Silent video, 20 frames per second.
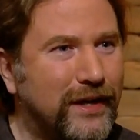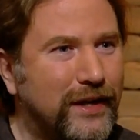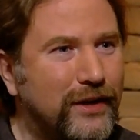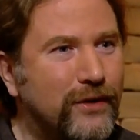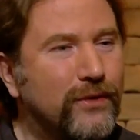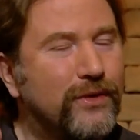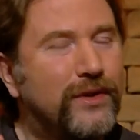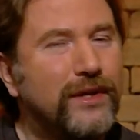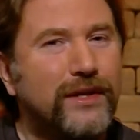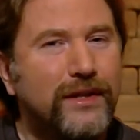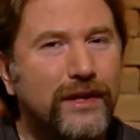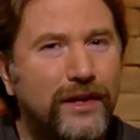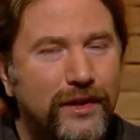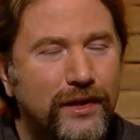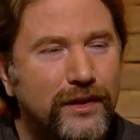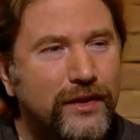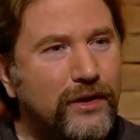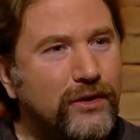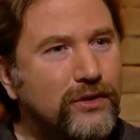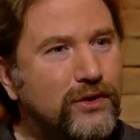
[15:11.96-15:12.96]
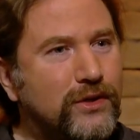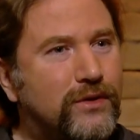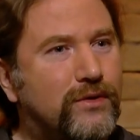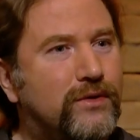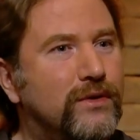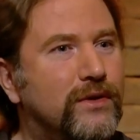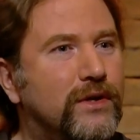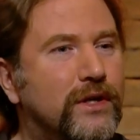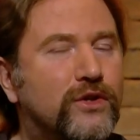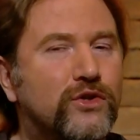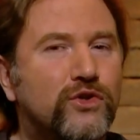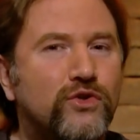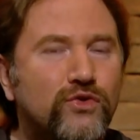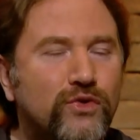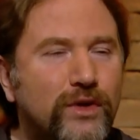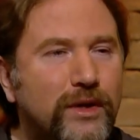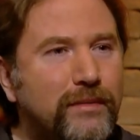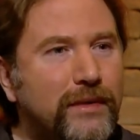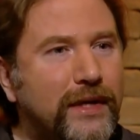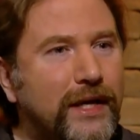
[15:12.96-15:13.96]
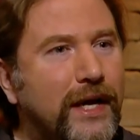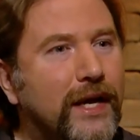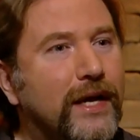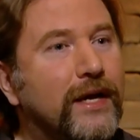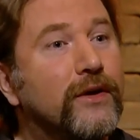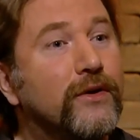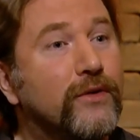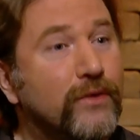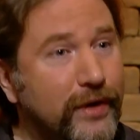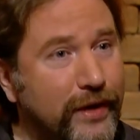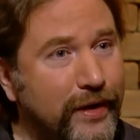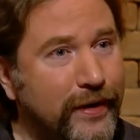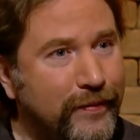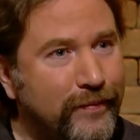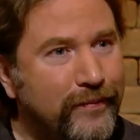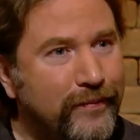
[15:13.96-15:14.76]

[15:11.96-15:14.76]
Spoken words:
I don't think. I think they're just extremely angry.